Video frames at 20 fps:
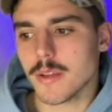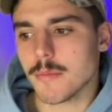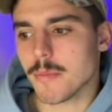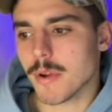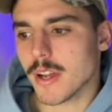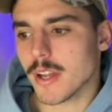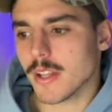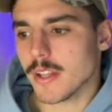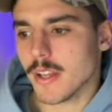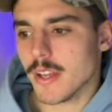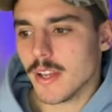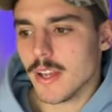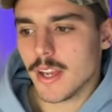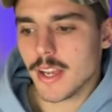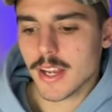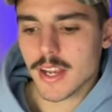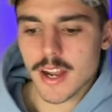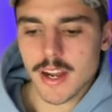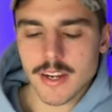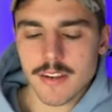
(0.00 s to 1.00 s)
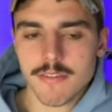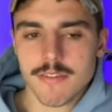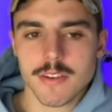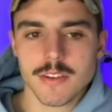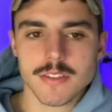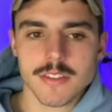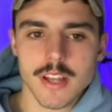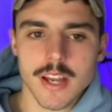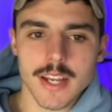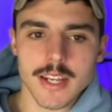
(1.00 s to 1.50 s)
But it kind of
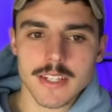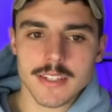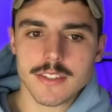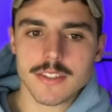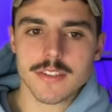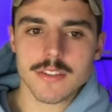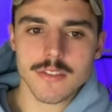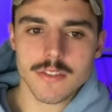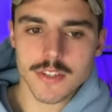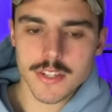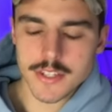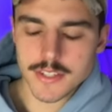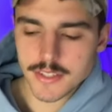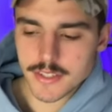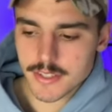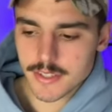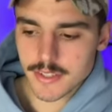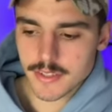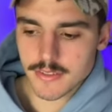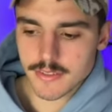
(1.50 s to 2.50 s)
feels like as soon as